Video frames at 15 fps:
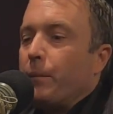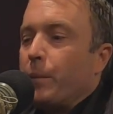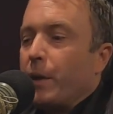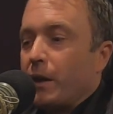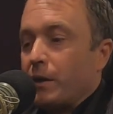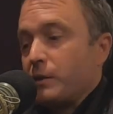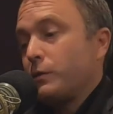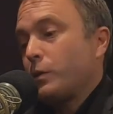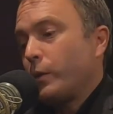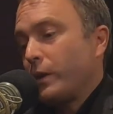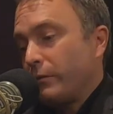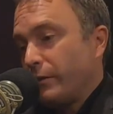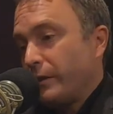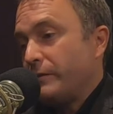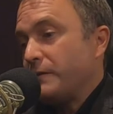Because of
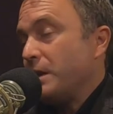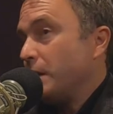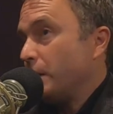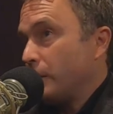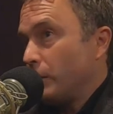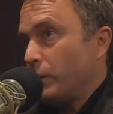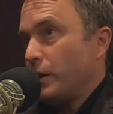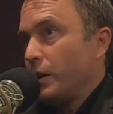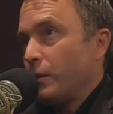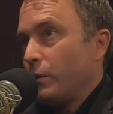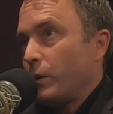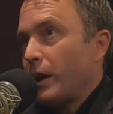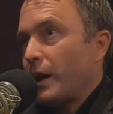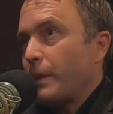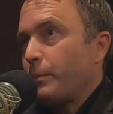2015
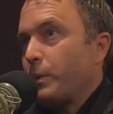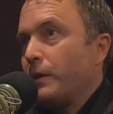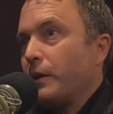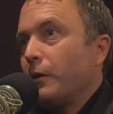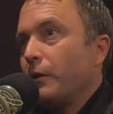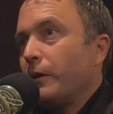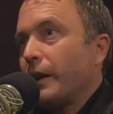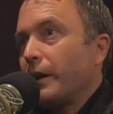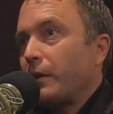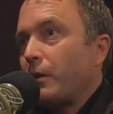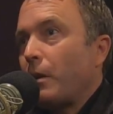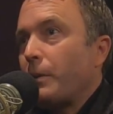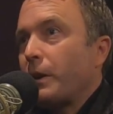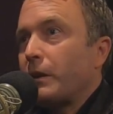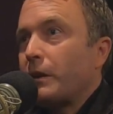and what happened there
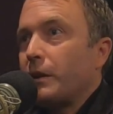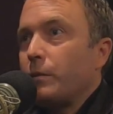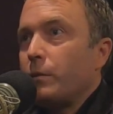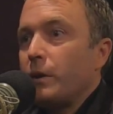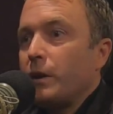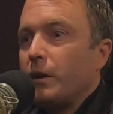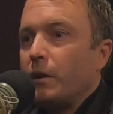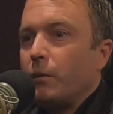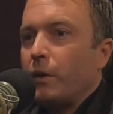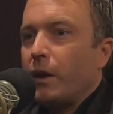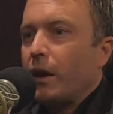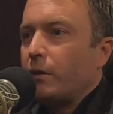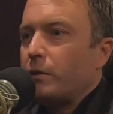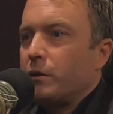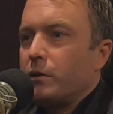economically, we
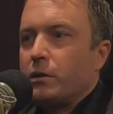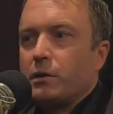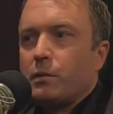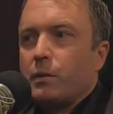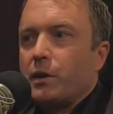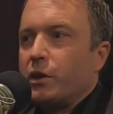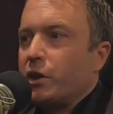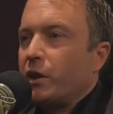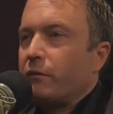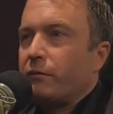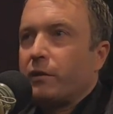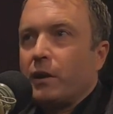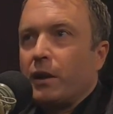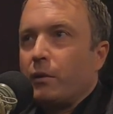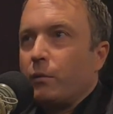had to just
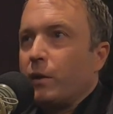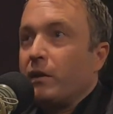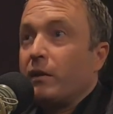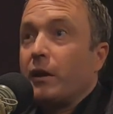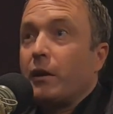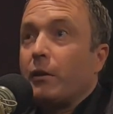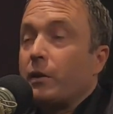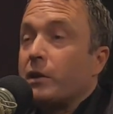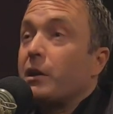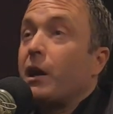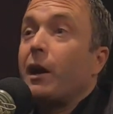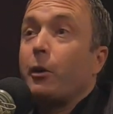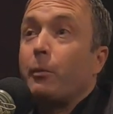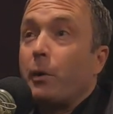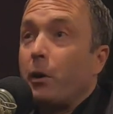reshift and rethink our
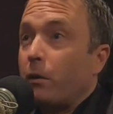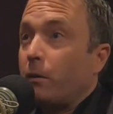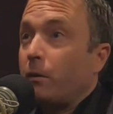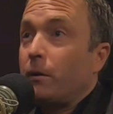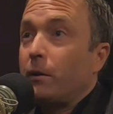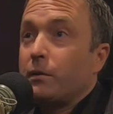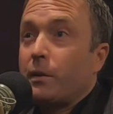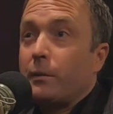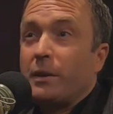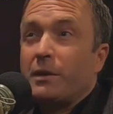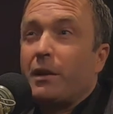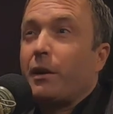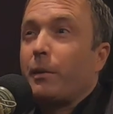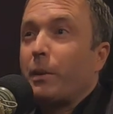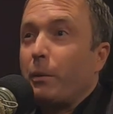entire model. So
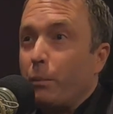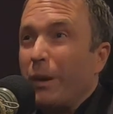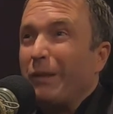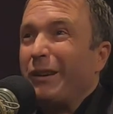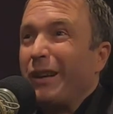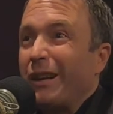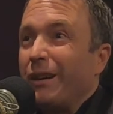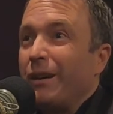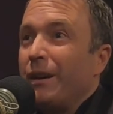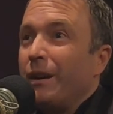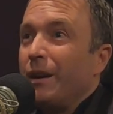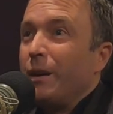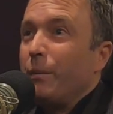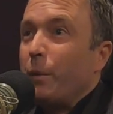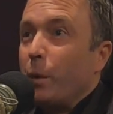talk about pivoting,
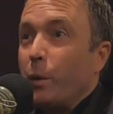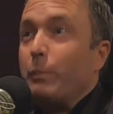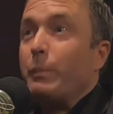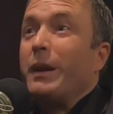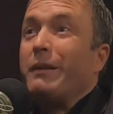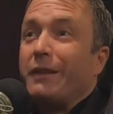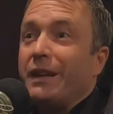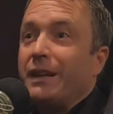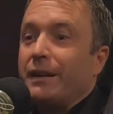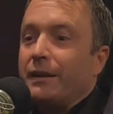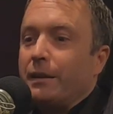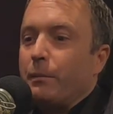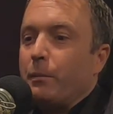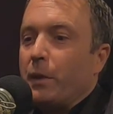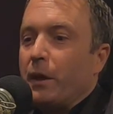but we pivoted
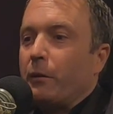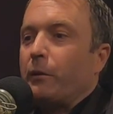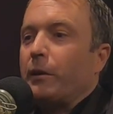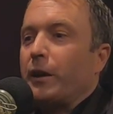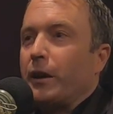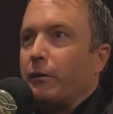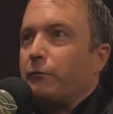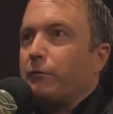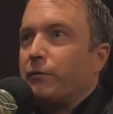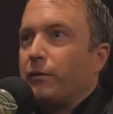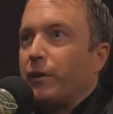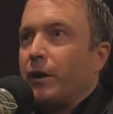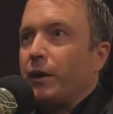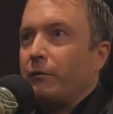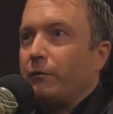in the middle
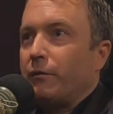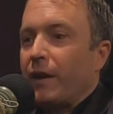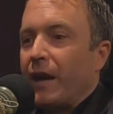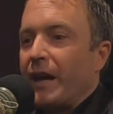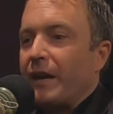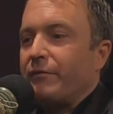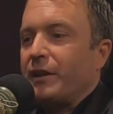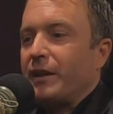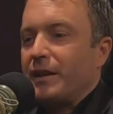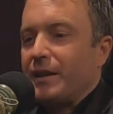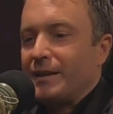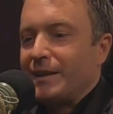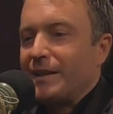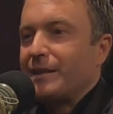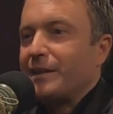of having
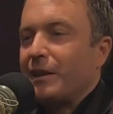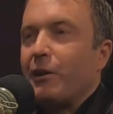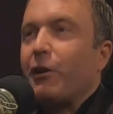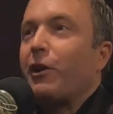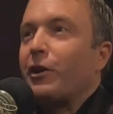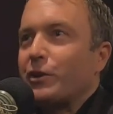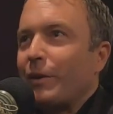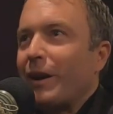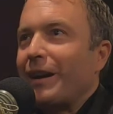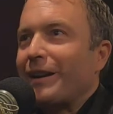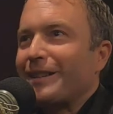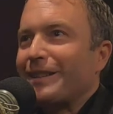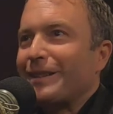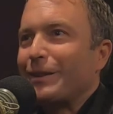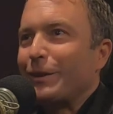existing
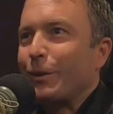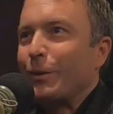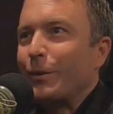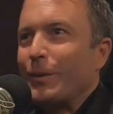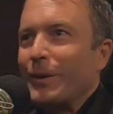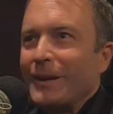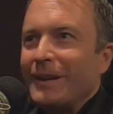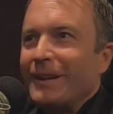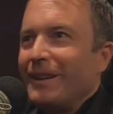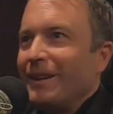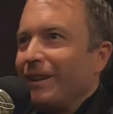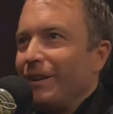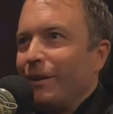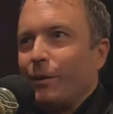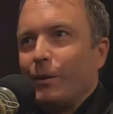contracts. So,
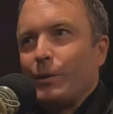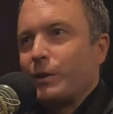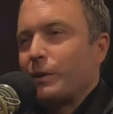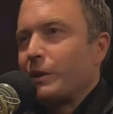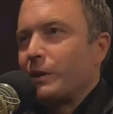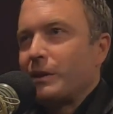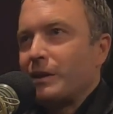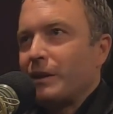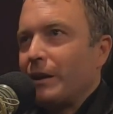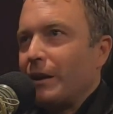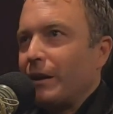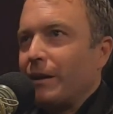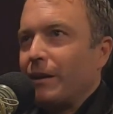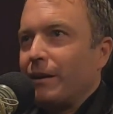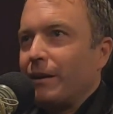it was just,
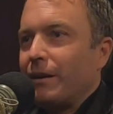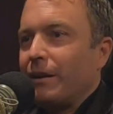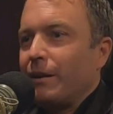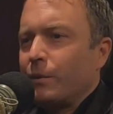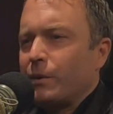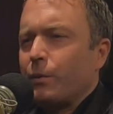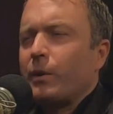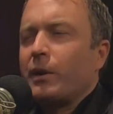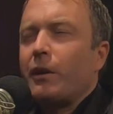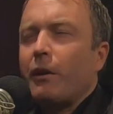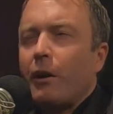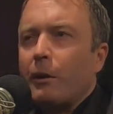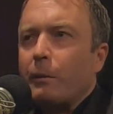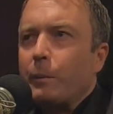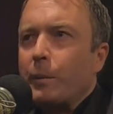it was a really
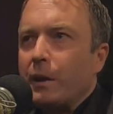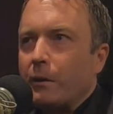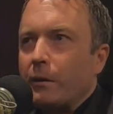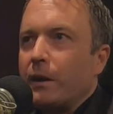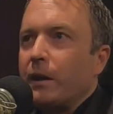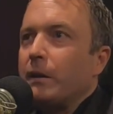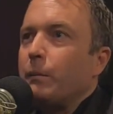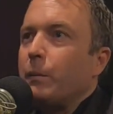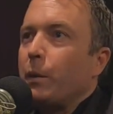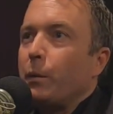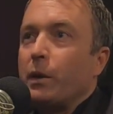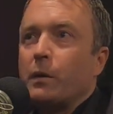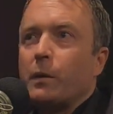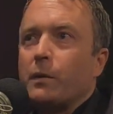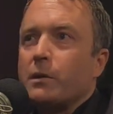hard period, but
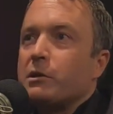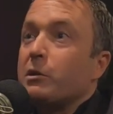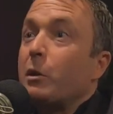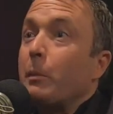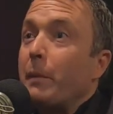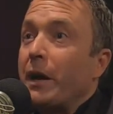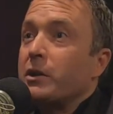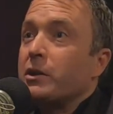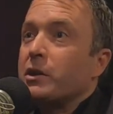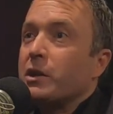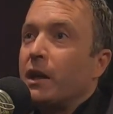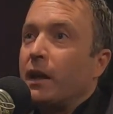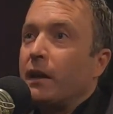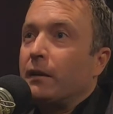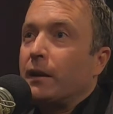we learned so
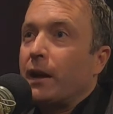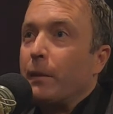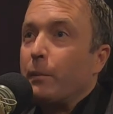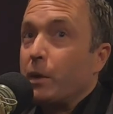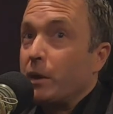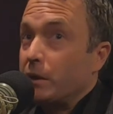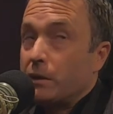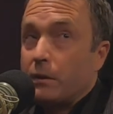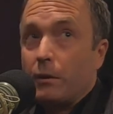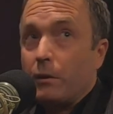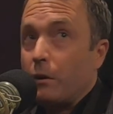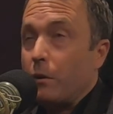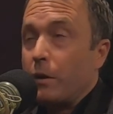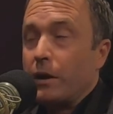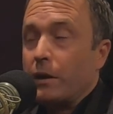much and the company's still
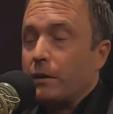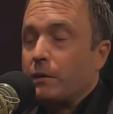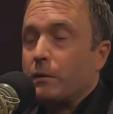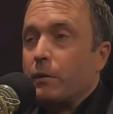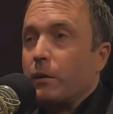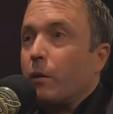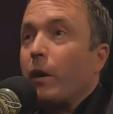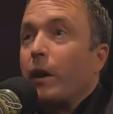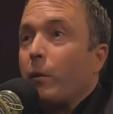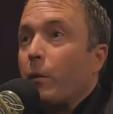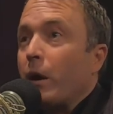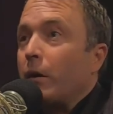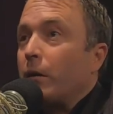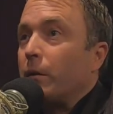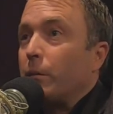going. It's doing quite
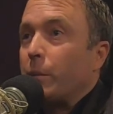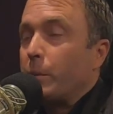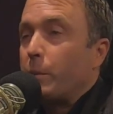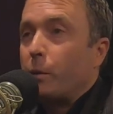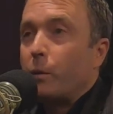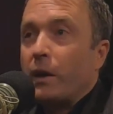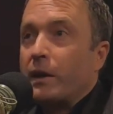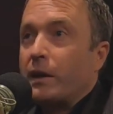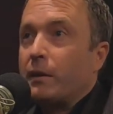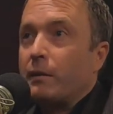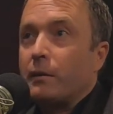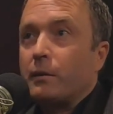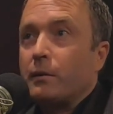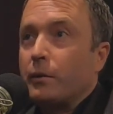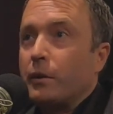well and people running
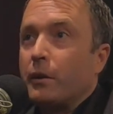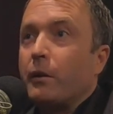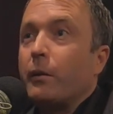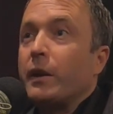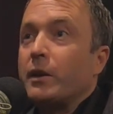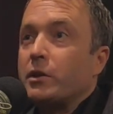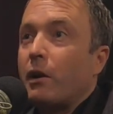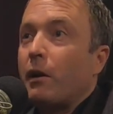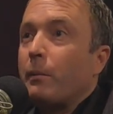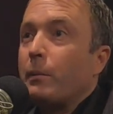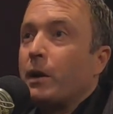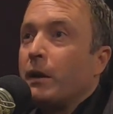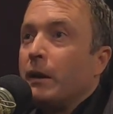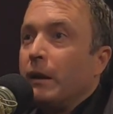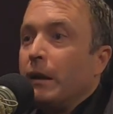it are doing a great job.